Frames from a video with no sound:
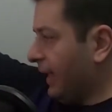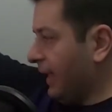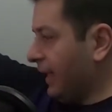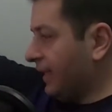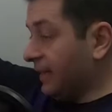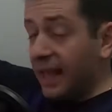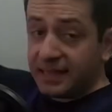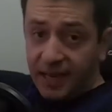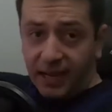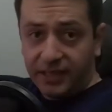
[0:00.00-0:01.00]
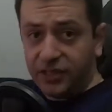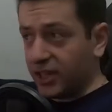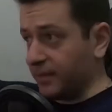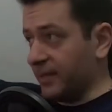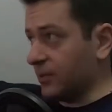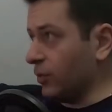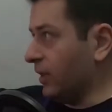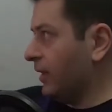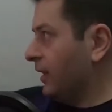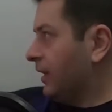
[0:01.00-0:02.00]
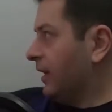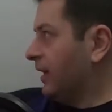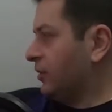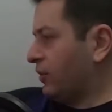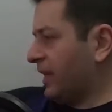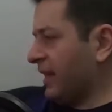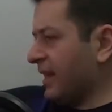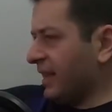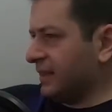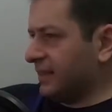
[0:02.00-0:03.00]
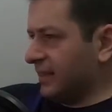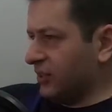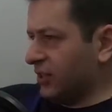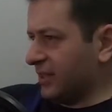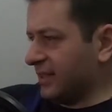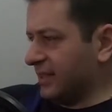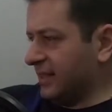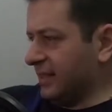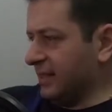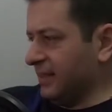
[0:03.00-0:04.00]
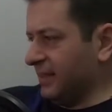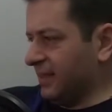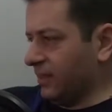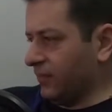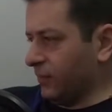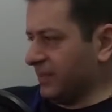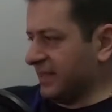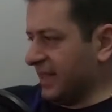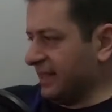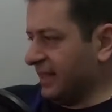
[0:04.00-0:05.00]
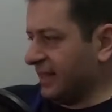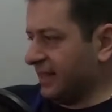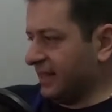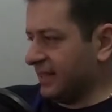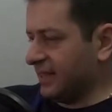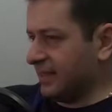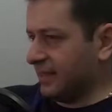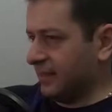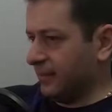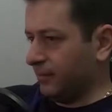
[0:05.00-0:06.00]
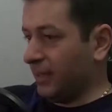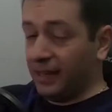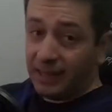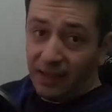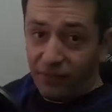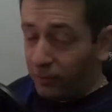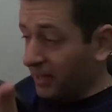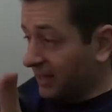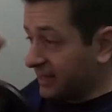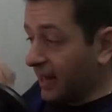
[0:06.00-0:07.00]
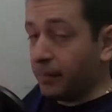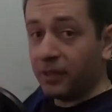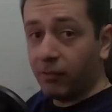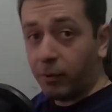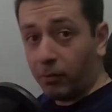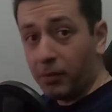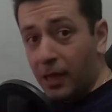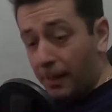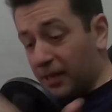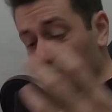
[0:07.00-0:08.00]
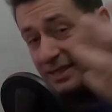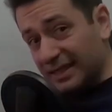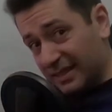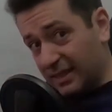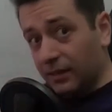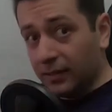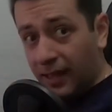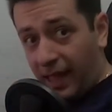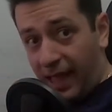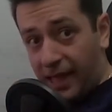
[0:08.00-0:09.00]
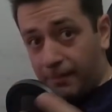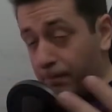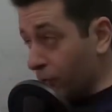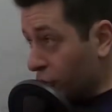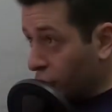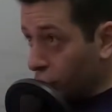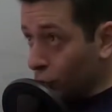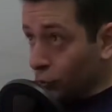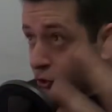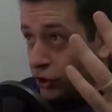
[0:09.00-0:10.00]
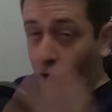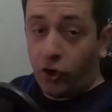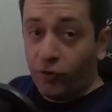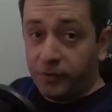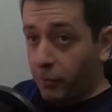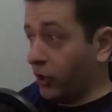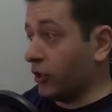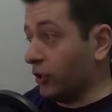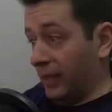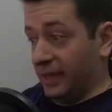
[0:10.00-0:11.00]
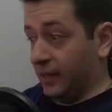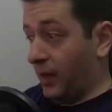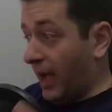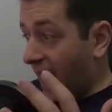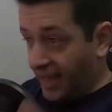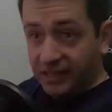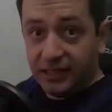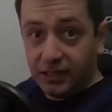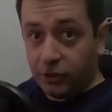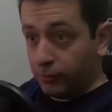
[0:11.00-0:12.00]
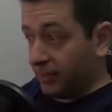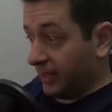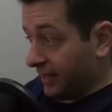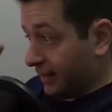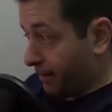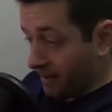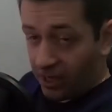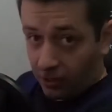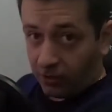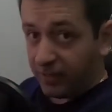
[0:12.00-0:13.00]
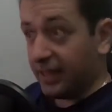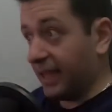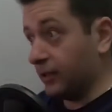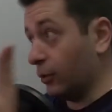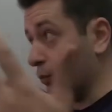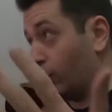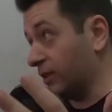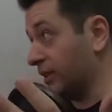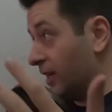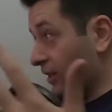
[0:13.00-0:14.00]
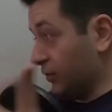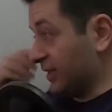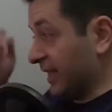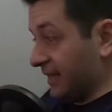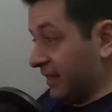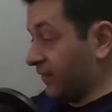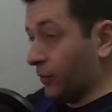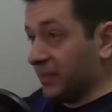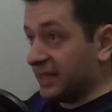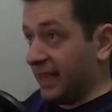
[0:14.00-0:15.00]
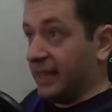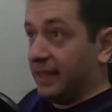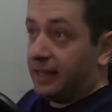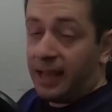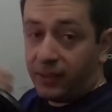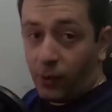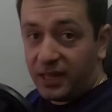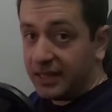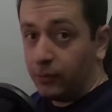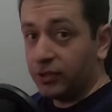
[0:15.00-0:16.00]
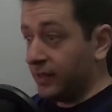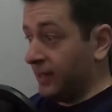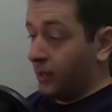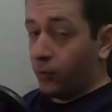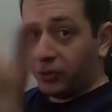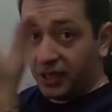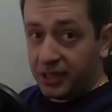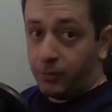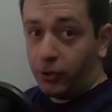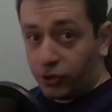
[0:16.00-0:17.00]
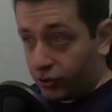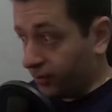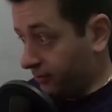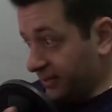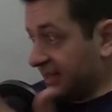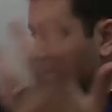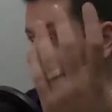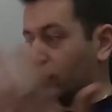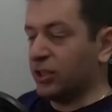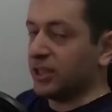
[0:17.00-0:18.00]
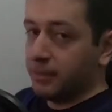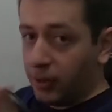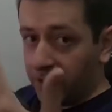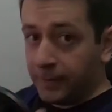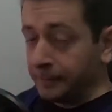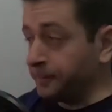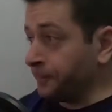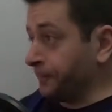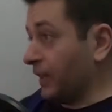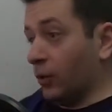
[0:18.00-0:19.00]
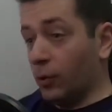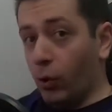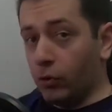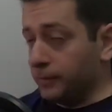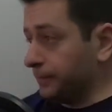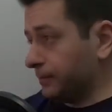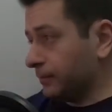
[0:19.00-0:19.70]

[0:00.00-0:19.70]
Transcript: And it has a height adjustment as well. You cannot adjust the tilt from side like this, but yeah, for me it's not big of a problem because it's still a huge curved monitor and I need to be in the middle of it. I don't want to stand like from the side, otherwise I would rotate the monitor itself or just mount it on a wall.